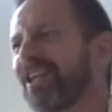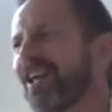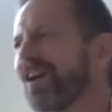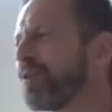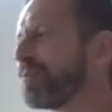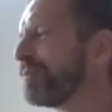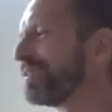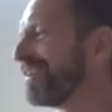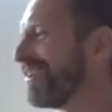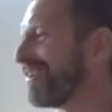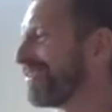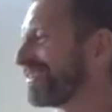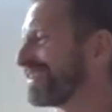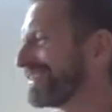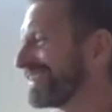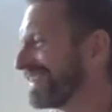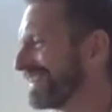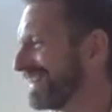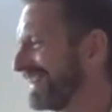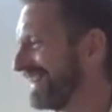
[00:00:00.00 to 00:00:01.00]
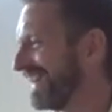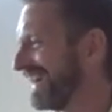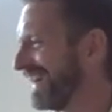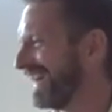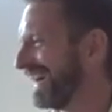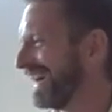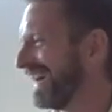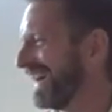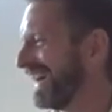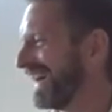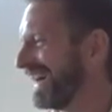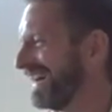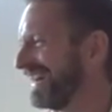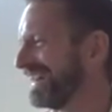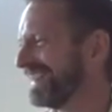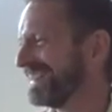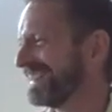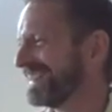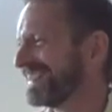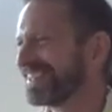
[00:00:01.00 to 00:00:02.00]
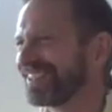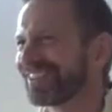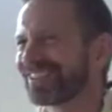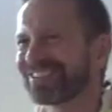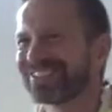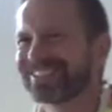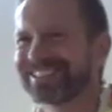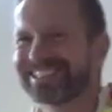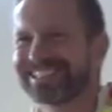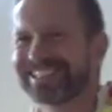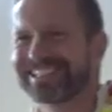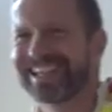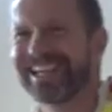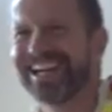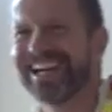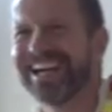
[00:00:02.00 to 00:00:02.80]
I hope we don't. You shouldn't.